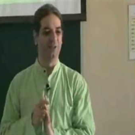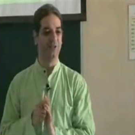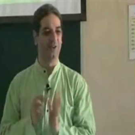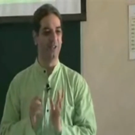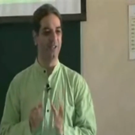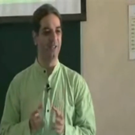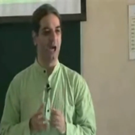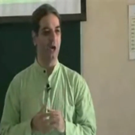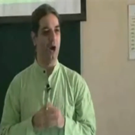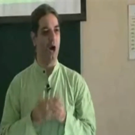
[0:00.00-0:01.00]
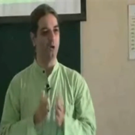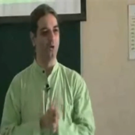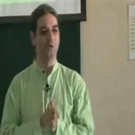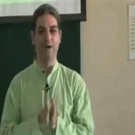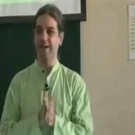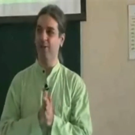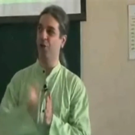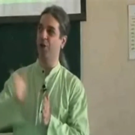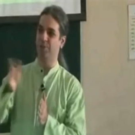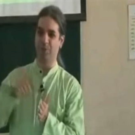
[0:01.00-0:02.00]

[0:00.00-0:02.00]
was wondering, now how do I cross?